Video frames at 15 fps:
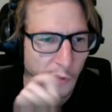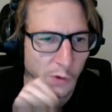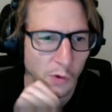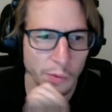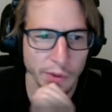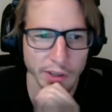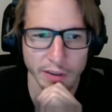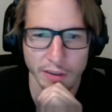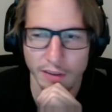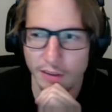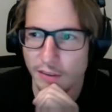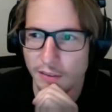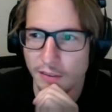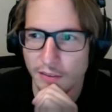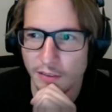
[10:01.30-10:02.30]
Well, we
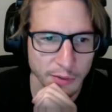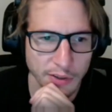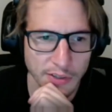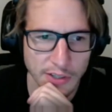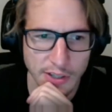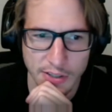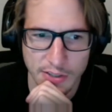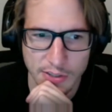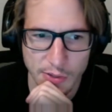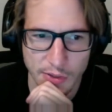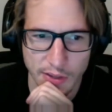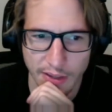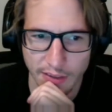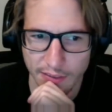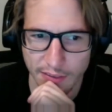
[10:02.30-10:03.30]
can return to
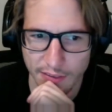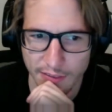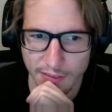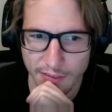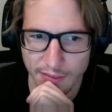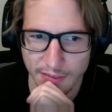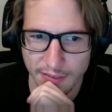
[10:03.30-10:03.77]
this.